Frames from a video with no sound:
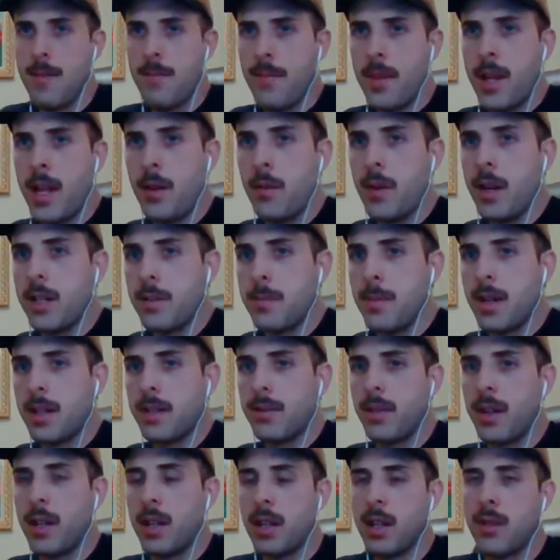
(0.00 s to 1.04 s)
Anyways,
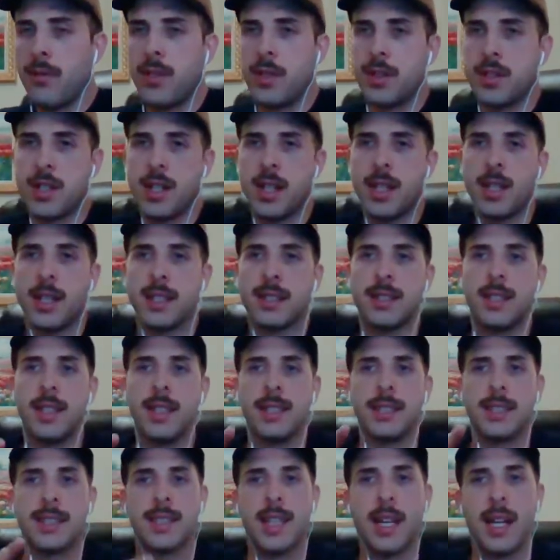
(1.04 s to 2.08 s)
Marivelle, if you see this,
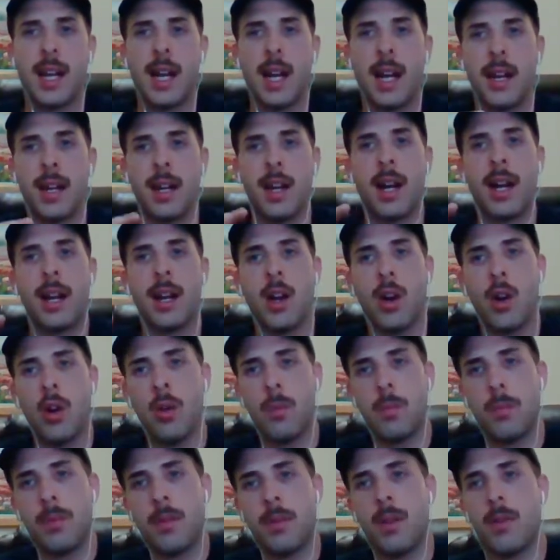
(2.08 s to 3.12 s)
I
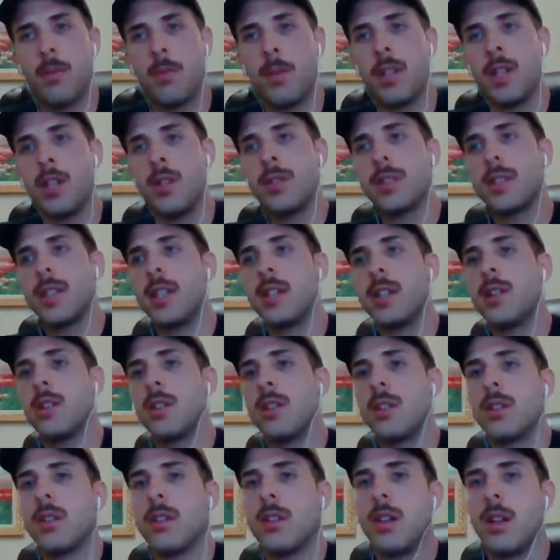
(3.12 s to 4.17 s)
hope when you sent
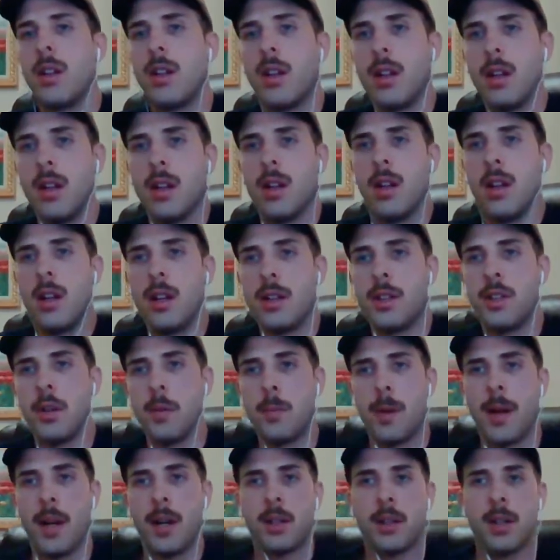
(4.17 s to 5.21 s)
your
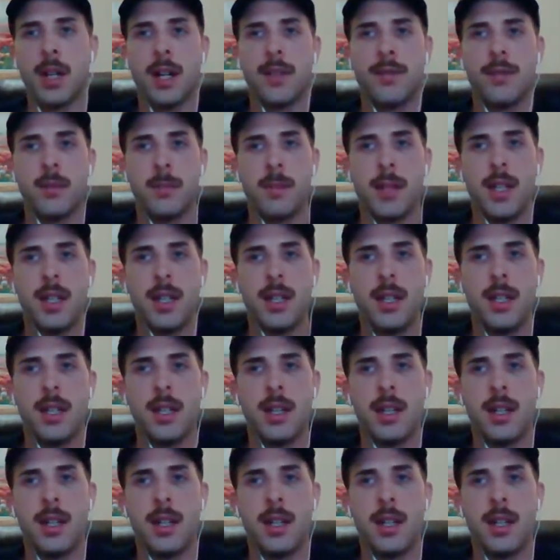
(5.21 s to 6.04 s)
paragraph to me